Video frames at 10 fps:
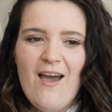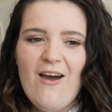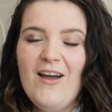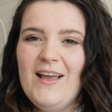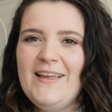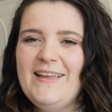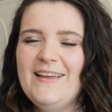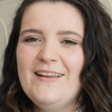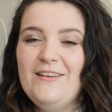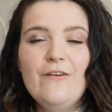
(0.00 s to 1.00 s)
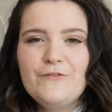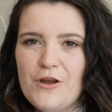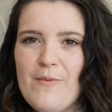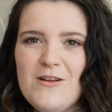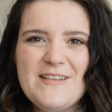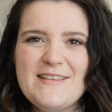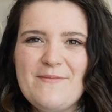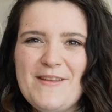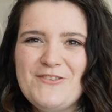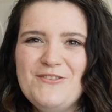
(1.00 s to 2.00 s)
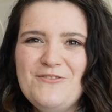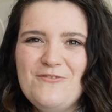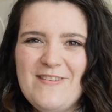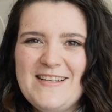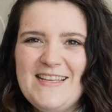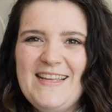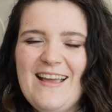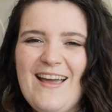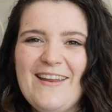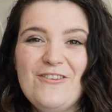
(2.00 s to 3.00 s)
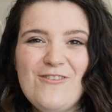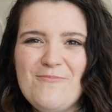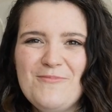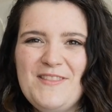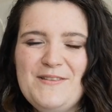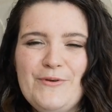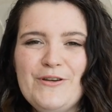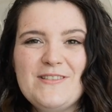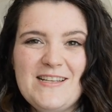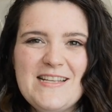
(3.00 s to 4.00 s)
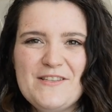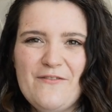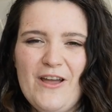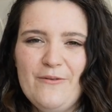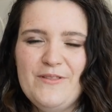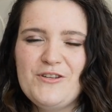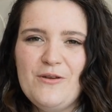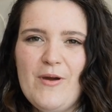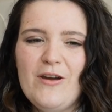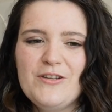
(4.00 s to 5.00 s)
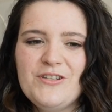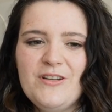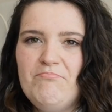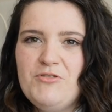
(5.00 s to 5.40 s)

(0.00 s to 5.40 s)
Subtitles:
I love Jo March, as I mentioned already, and I grew up with these books identifying with Jo March.